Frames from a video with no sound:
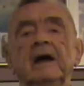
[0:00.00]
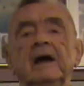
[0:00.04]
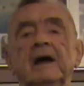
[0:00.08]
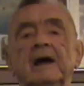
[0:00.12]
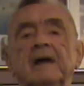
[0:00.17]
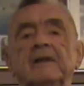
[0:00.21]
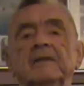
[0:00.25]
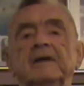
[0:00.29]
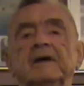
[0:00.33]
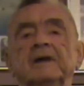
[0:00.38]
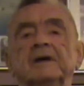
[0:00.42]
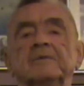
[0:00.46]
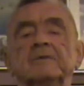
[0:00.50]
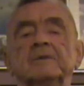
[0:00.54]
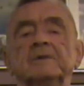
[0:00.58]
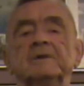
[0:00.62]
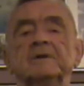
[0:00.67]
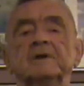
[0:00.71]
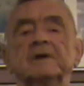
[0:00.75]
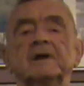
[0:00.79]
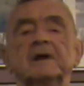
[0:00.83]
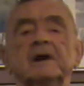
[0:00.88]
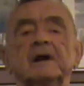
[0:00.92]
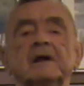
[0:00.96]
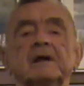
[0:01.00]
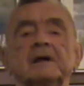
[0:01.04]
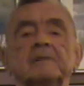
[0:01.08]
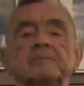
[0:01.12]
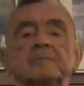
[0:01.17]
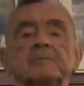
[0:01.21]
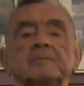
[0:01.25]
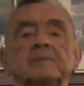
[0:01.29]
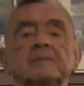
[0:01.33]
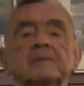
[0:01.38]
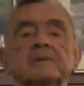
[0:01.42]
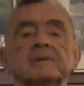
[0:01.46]
And then when you got up
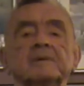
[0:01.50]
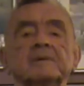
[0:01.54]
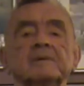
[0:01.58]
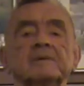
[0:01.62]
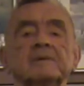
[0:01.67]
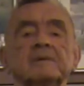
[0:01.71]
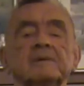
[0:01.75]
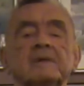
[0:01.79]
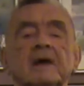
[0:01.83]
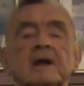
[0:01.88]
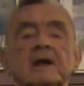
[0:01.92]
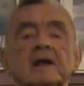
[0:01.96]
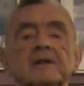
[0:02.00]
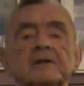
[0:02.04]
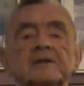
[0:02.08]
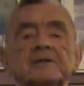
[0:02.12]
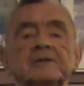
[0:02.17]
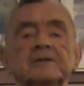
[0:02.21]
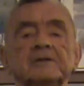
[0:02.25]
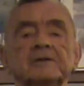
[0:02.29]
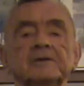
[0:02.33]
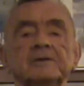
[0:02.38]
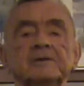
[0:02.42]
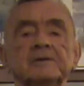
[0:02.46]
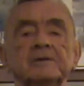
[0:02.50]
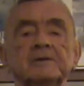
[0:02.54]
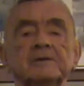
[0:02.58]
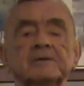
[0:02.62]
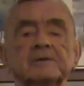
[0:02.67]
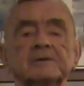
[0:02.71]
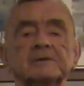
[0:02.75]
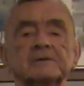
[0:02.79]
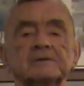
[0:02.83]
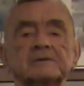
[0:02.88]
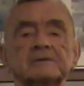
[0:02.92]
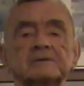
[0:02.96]
altitude and it
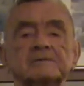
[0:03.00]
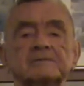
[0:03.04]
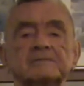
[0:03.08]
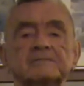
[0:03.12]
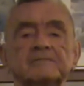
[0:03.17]
was